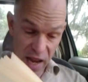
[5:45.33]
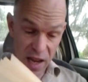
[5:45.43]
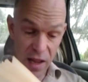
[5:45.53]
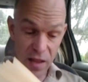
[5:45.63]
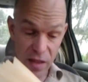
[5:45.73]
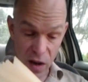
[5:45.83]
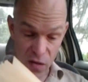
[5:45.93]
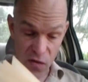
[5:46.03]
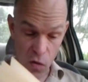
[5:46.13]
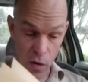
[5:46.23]
In
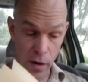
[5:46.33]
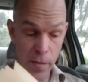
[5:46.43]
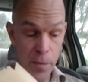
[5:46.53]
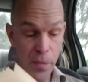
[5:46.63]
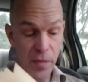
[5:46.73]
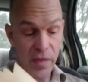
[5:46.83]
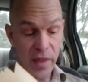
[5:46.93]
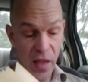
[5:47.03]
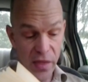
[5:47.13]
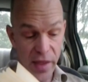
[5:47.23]
saying, therefore,
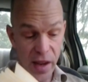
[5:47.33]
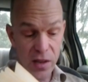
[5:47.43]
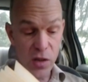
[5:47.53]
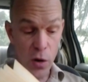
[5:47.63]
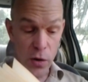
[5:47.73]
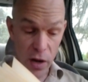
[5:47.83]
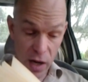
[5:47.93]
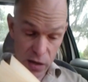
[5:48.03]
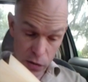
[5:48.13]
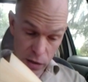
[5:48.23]
that
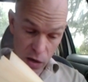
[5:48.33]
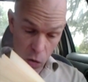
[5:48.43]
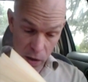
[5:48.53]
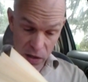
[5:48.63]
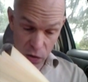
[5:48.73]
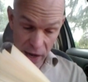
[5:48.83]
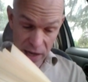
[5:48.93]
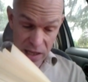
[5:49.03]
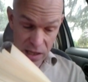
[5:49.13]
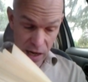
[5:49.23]
things are not good
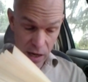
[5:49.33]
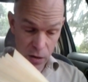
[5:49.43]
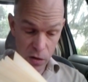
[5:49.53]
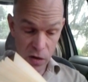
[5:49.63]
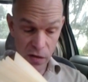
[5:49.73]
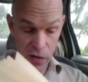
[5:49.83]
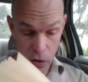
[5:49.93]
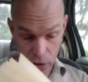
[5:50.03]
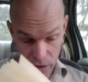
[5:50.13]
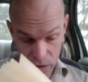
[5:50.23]
according to any
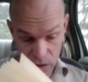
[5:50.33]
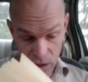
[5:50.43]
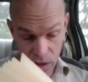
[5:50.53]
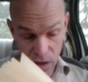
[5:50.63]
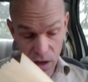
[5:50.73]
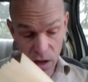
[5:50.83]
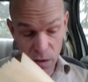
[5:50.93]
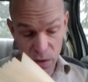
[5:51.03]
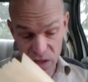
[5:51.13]
standard of goodness,